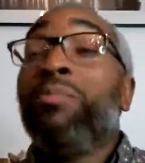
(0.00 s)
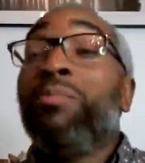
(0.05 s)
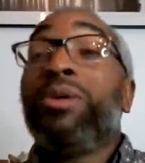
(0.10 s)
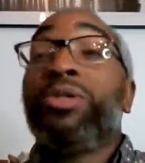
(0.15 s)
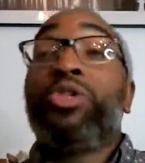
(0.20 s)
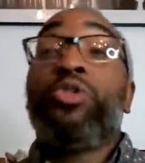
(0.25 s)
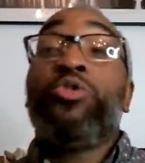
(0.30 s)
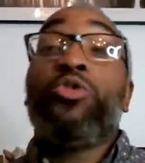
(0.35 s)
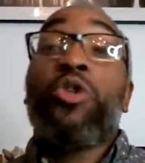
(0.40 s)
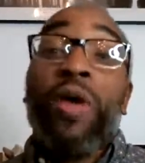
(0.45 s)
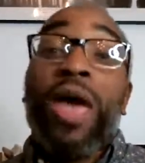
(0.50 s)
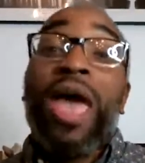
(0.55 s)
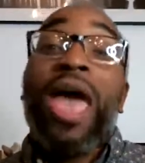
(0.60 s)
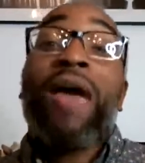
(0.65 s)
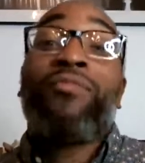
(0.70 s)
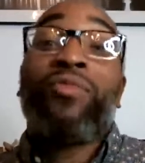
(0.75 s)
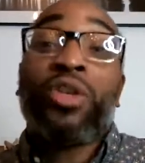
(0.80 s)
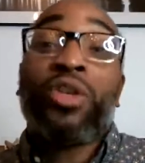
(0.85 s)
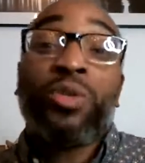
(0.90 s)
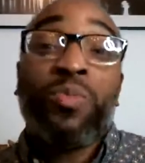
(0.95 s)
but you don't
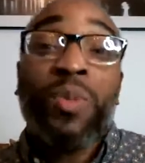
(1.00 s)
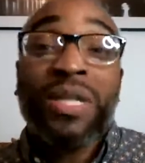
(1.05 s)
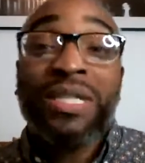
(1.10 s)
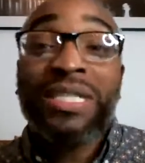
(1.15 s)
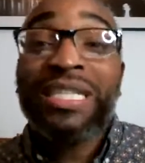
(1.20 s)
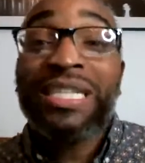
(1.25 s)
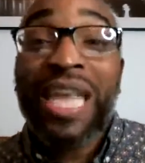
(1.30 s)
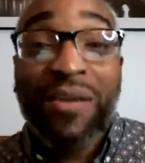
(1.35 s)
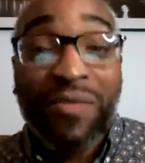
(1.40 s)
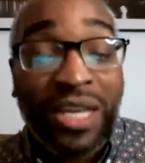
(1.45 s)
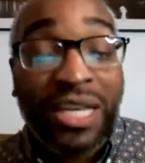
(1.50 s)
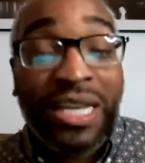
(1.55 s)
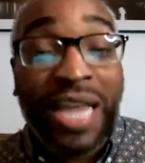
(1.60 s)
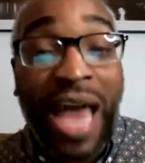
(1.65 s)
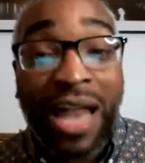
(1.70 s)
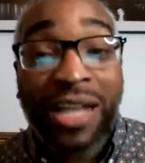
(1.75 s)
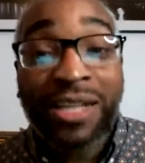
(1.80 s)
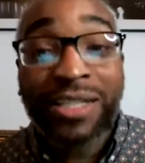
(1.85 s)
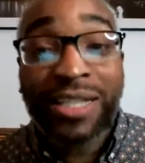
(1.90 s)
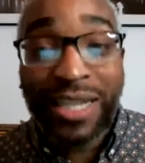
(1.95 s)
have to spend
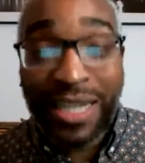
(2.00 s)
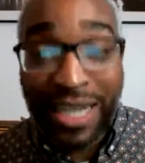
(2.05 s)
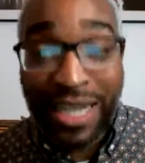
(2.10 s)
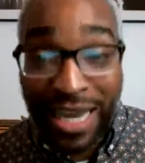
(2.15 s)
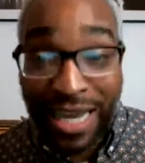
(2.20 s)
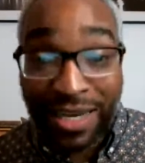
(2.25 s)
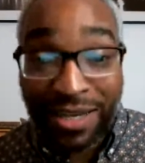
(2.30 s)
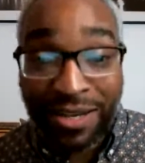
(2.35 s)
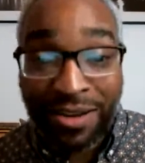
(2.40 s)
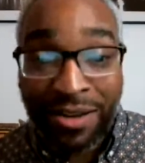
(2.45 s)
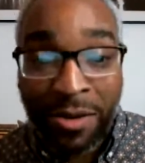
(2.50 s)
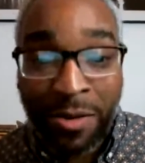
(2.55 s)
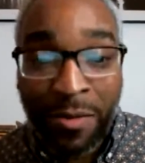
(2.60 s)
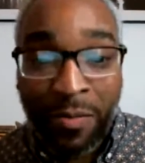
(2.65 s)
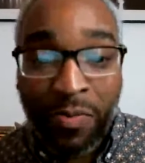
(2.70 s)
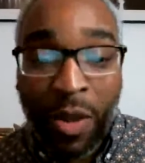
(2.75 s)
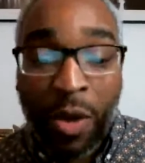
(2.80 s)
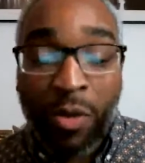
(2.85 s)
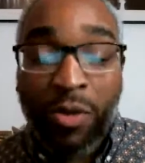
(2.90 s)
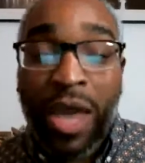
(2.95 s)
$70 to get it,
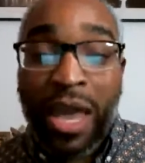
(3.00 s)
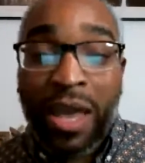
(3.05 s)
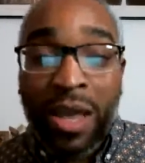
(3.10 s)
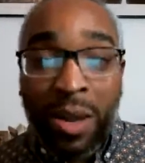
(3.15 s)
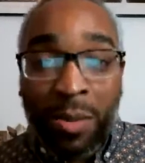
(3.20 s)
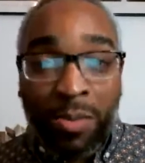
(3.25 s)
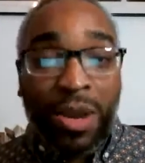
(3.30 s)
okay?